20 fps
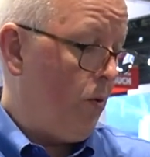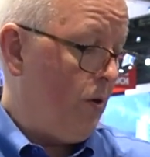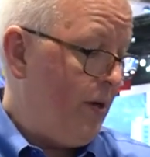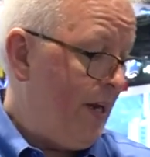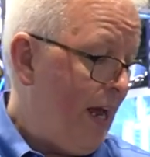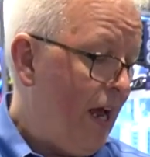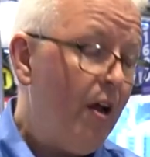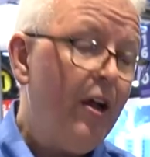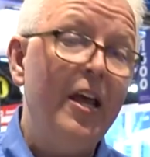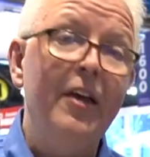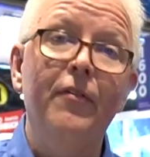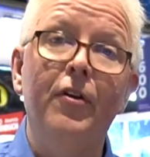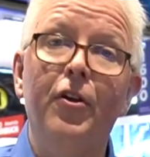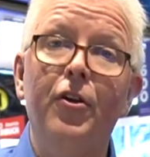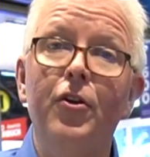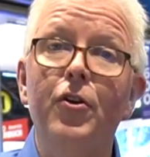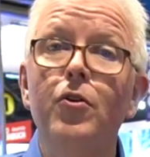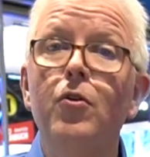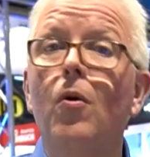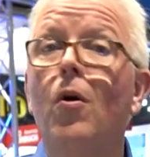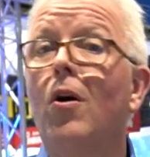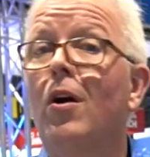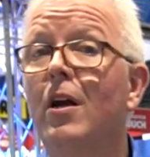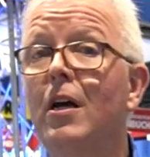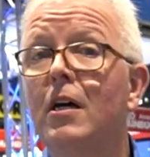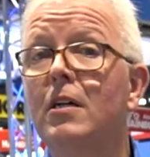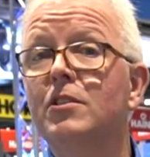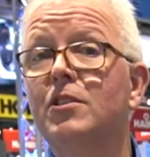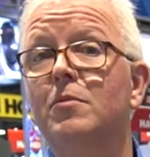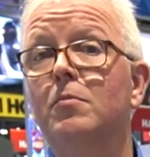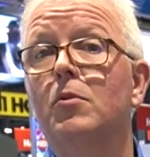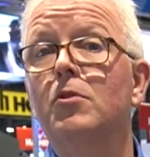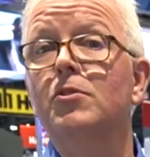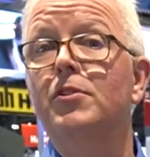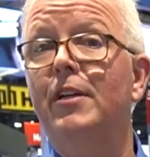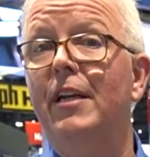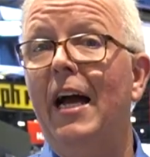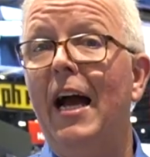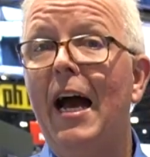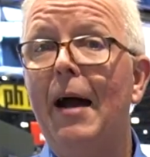We're now giving you, our customers,
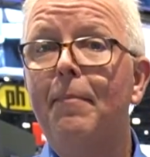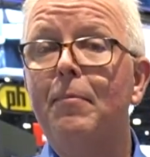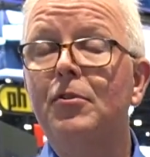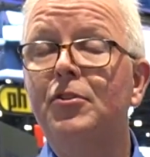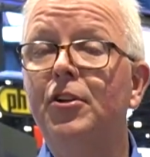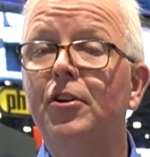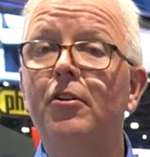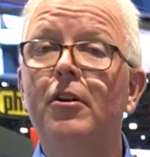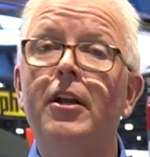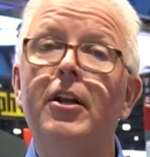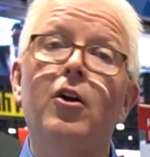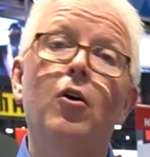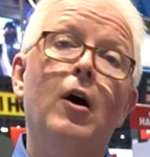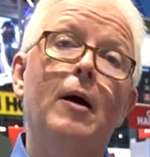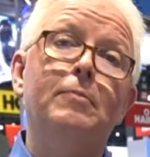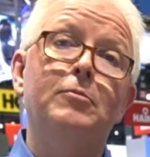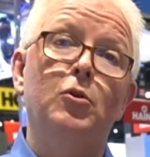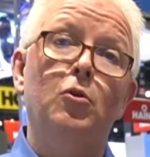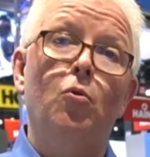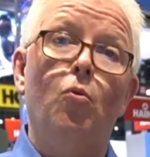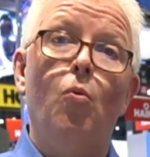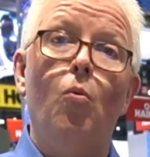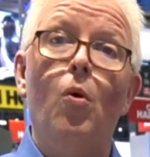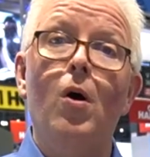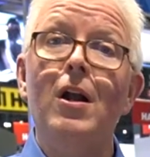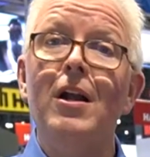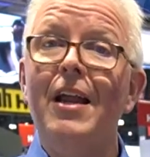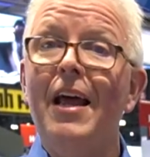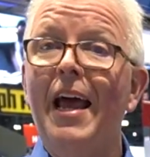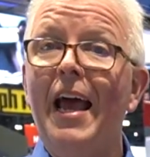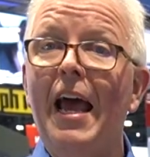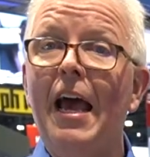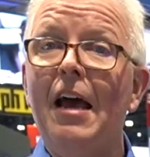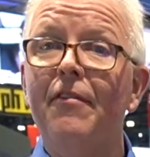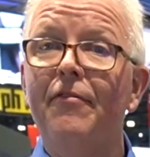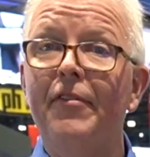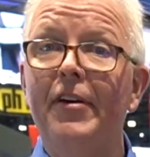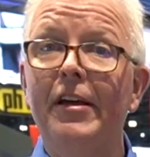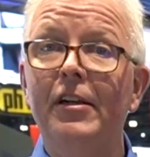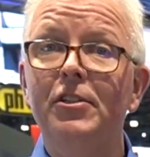the opportunity to go up to one and a
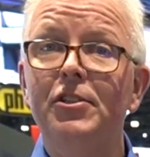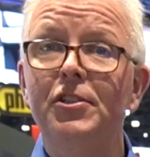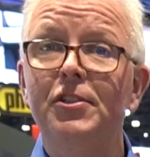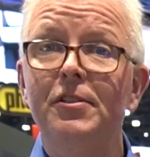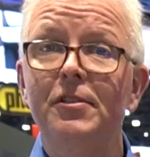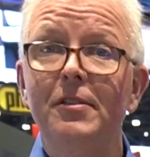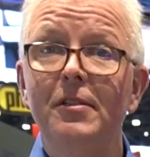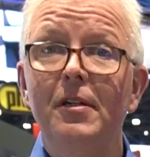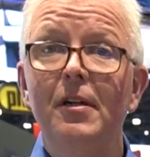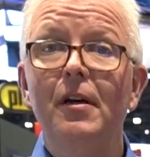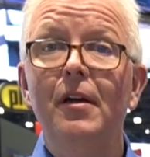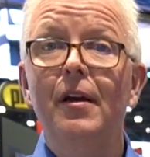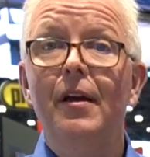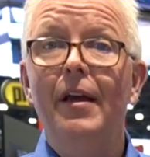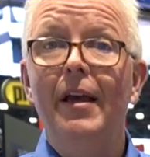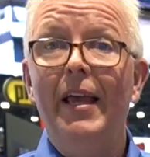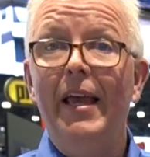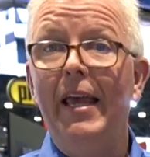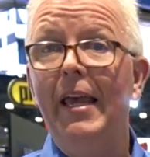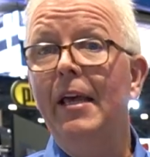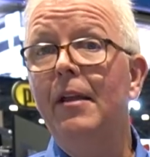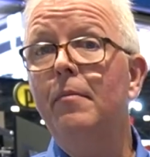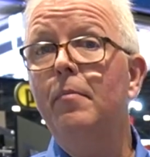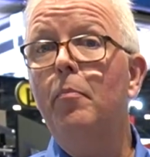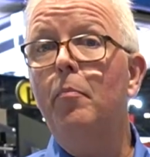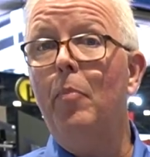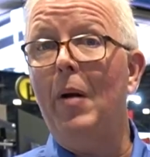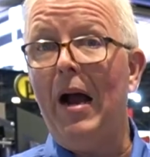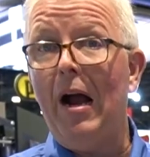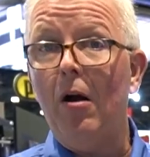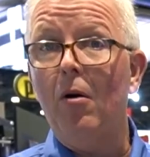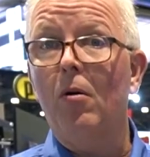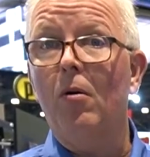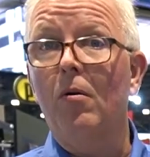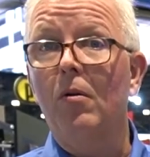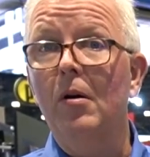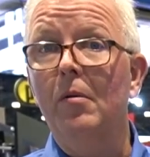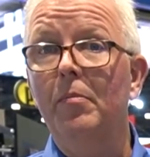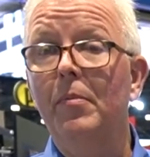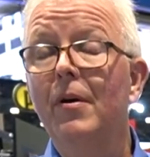half inch in
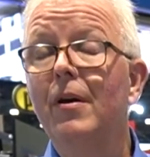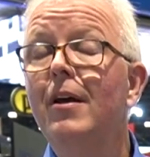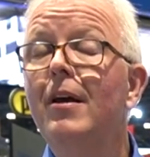powRgrip.